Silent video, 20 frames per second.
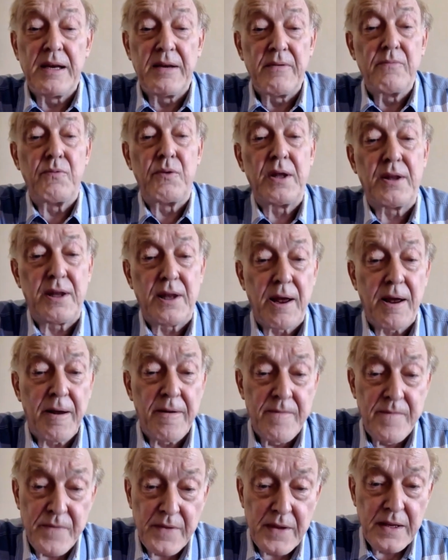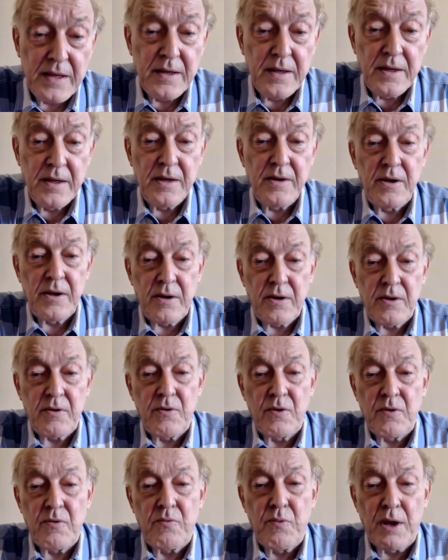with
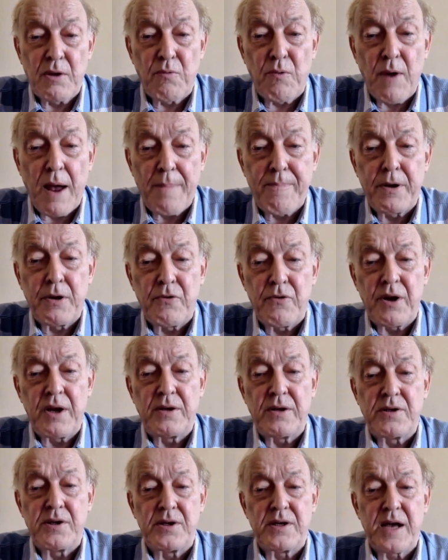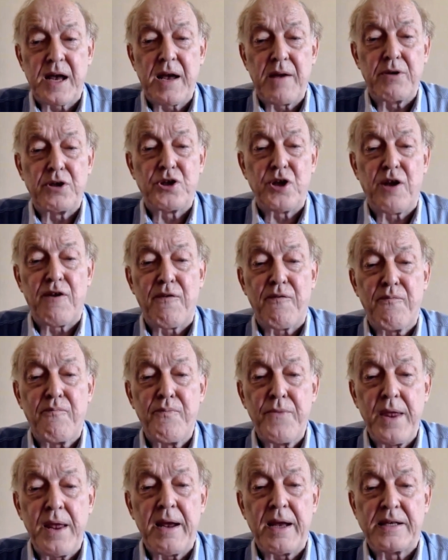weaponry today which is
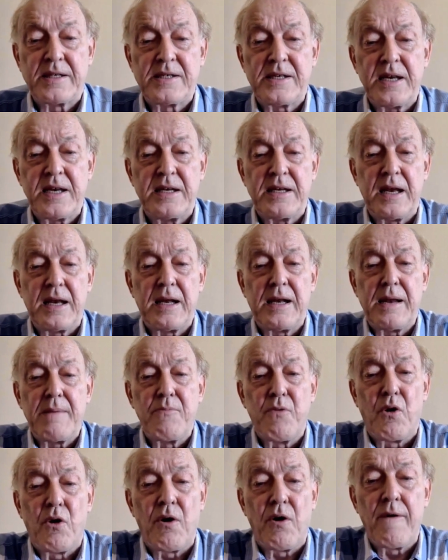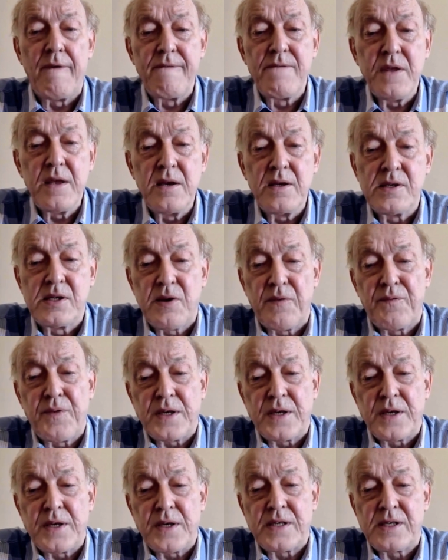exceedingly more
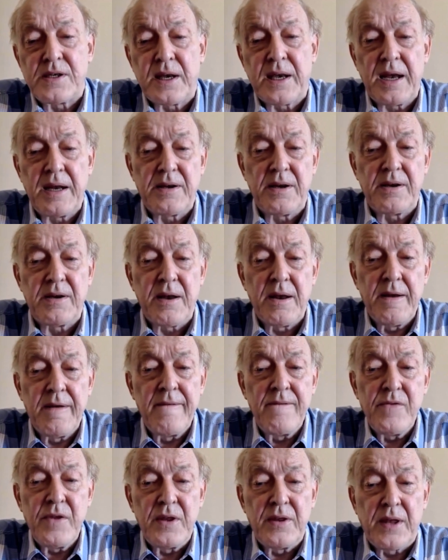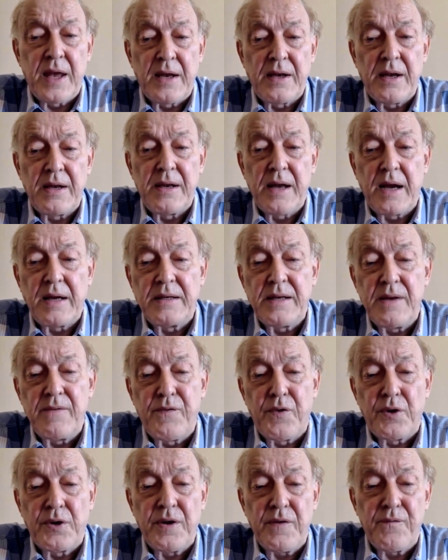sophisticated than in
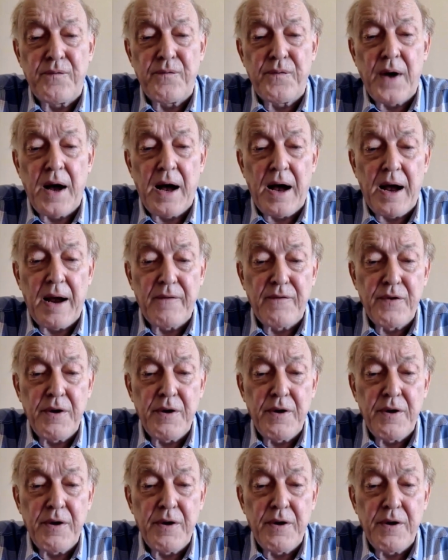1945.